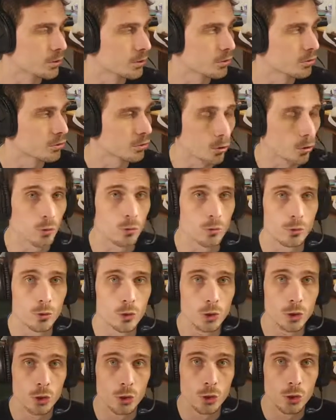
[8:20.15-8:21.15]
So
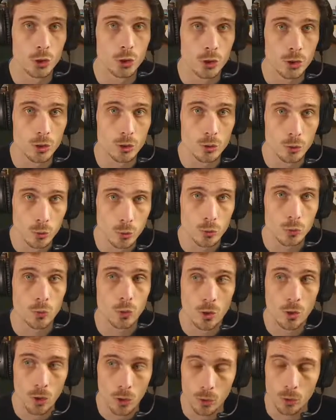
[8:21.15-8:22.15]
do
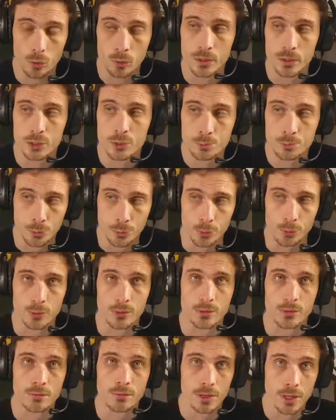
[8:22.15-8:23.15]
always put
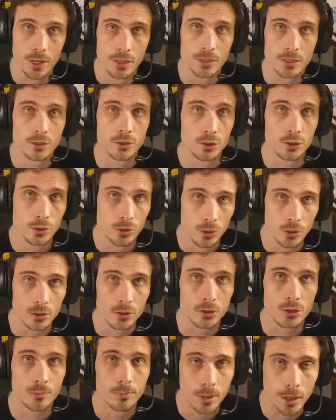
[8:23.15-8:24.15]
varnish
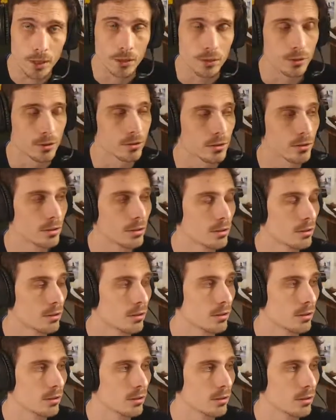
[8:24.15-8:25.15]
on your models.
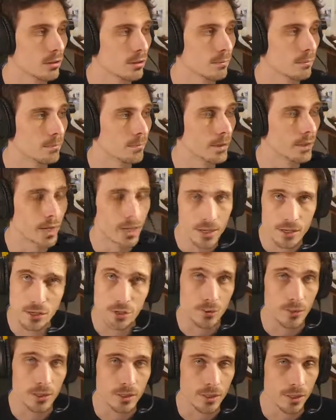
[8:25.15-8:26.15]
Can't
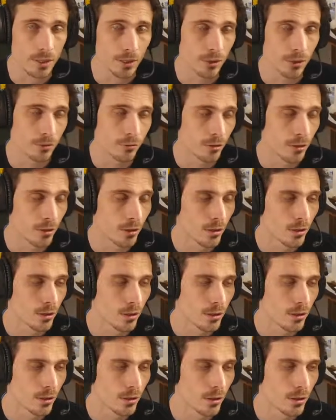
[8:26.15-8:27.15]
stress that enough.
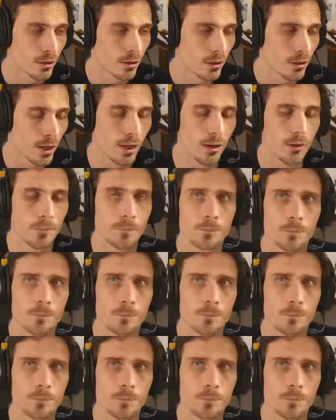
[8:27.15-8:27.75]
Now,